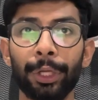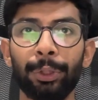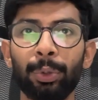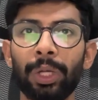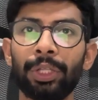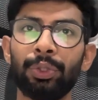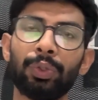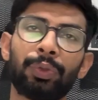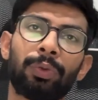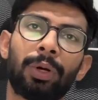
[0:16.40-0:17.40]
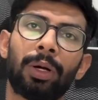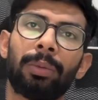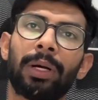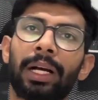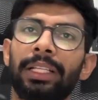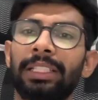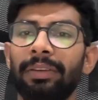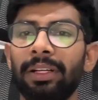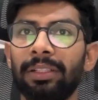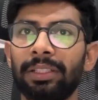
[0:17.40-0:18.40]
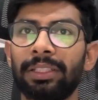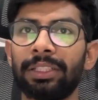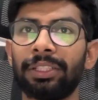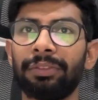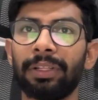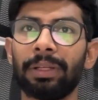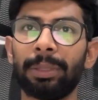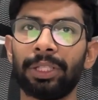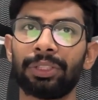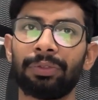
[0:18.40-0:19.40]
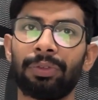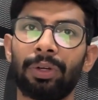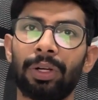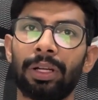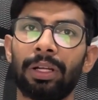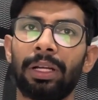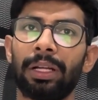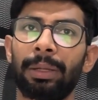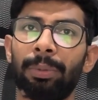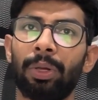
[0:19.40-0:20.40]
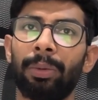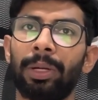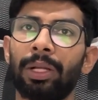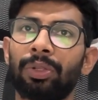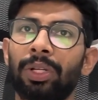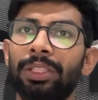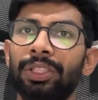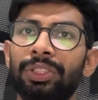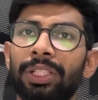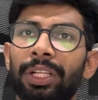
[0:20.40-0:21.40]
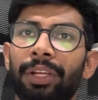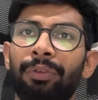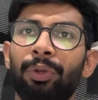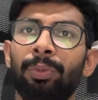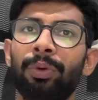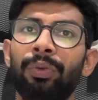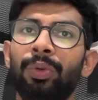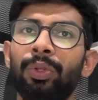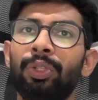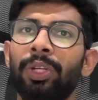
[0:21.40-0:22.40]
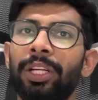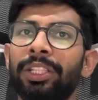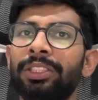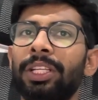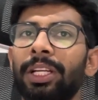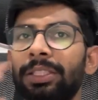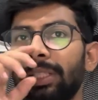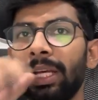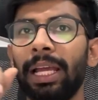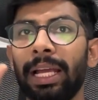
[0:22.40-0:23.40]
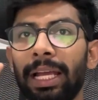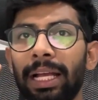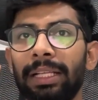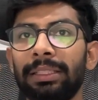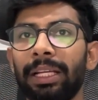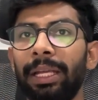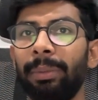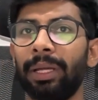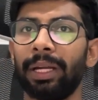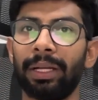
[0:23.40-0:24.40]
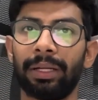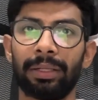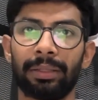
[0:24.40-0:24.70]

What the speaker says: You can use form I765 application for employment authorization if you move to the United States as an immigrant